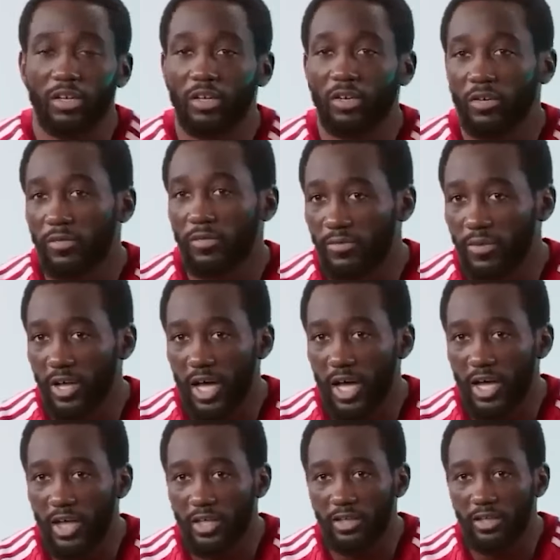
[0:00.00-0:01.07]
This triumph
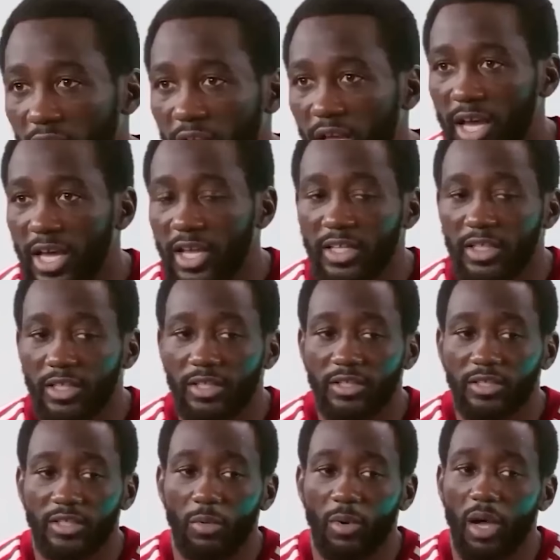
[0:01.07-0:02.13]
marked his fourth
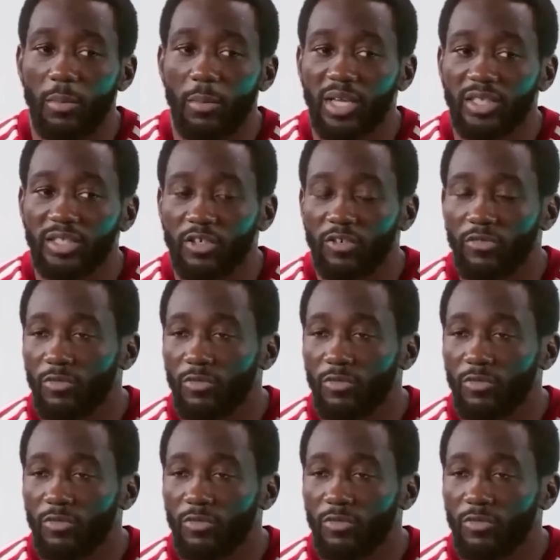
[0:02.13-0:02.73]
consecutive win since